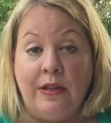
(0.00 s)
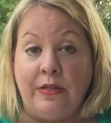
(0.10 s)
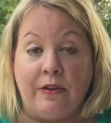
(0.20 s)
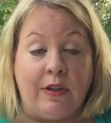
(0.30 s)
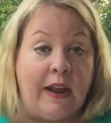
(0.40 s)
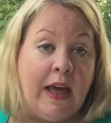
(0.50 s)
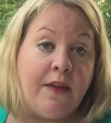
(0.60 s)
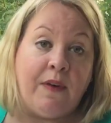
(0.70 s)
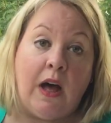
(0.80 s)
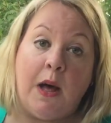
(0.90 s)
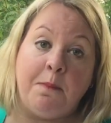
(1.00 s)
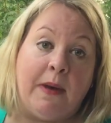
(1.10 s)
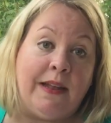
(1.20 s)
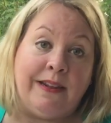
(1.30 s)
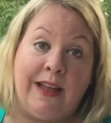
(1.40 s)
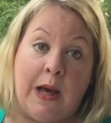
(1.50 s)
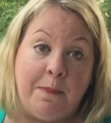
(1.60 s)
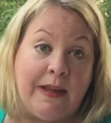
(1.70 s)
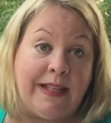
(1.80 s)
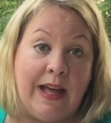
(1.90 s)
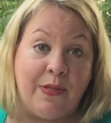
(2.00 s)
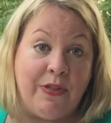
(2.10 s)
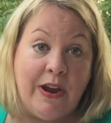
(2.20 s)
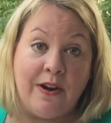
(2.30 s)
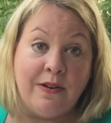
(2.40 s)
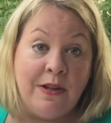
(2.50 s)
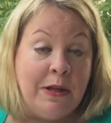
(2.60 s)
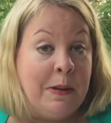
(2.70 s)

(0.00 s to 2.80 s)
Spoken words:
There's a lot of hot button topics out there.